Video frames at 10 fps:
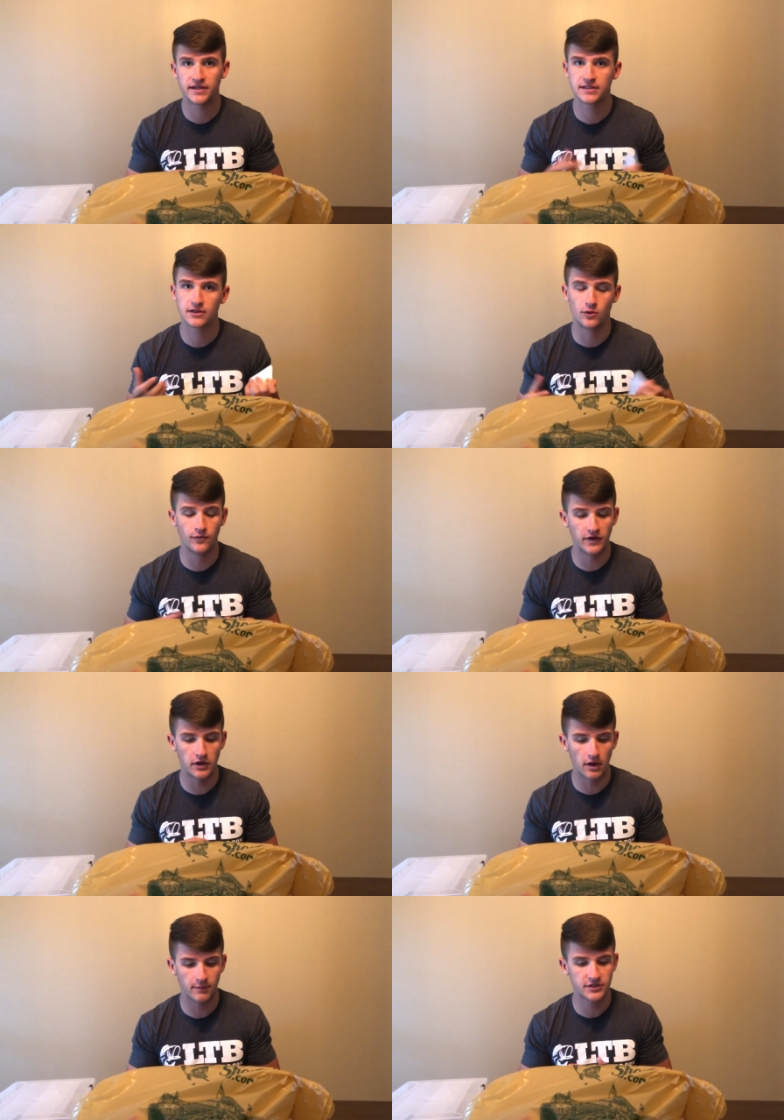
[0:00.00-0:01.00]
I think it's a cool
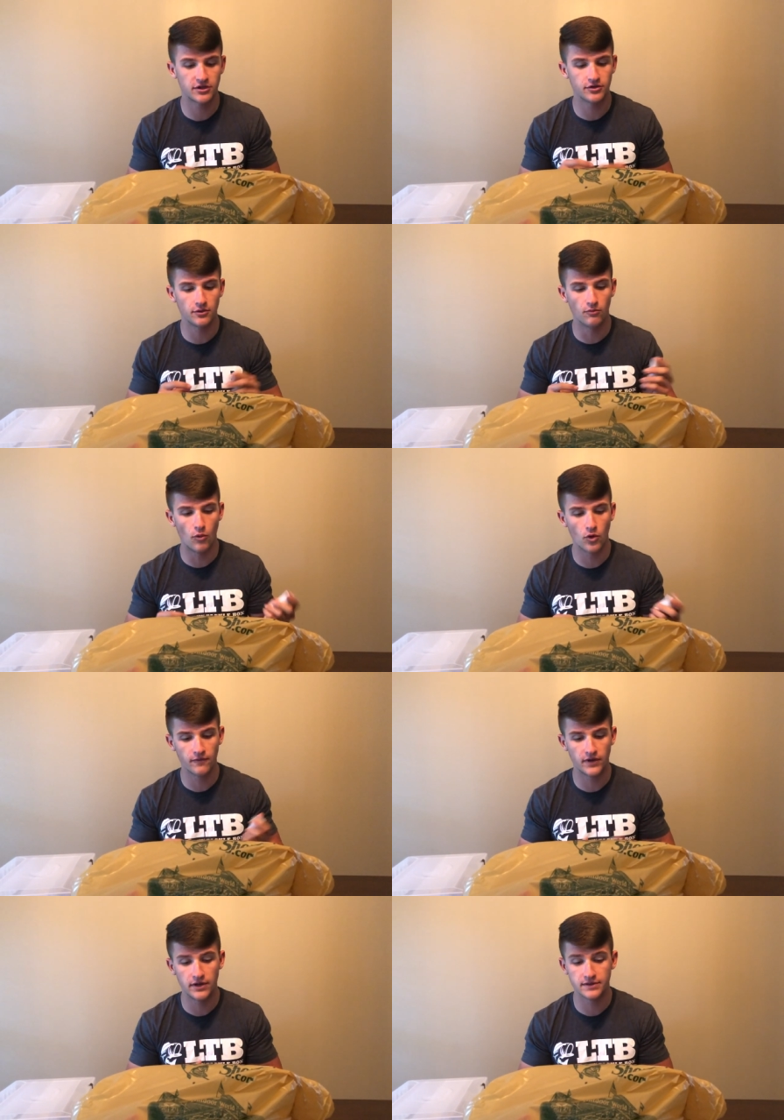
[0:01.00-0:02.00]
video. I'm gonna start doing
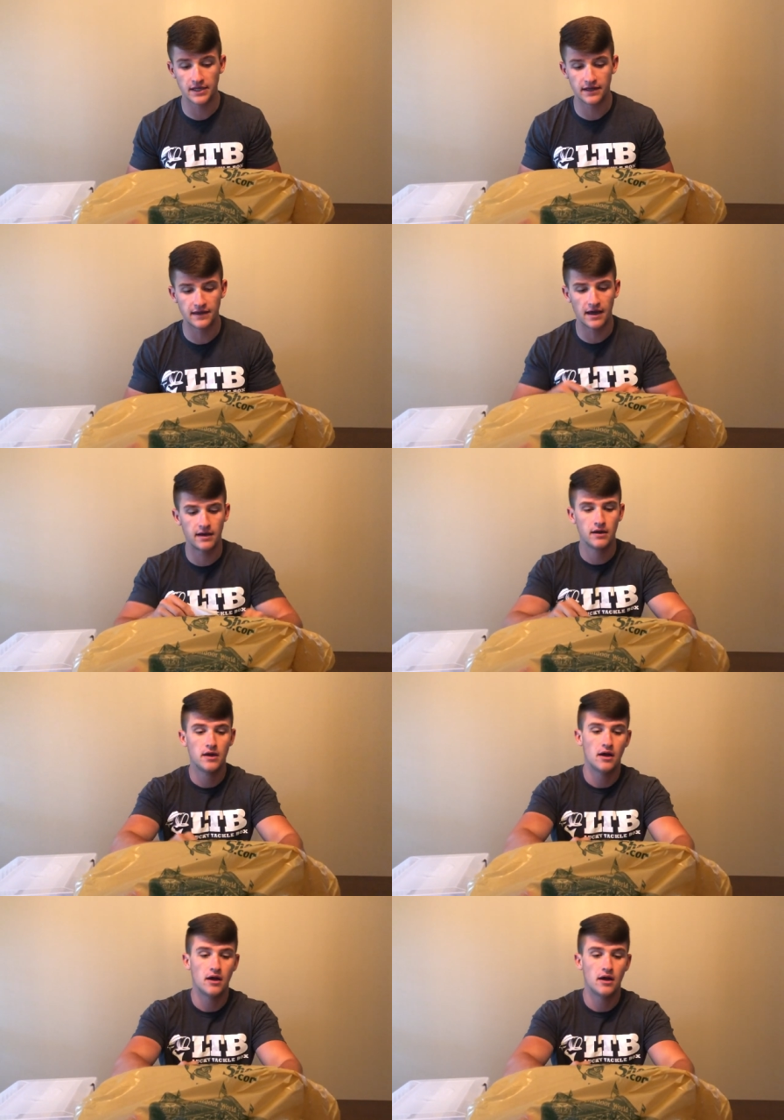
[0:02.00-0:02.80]
more videos like that.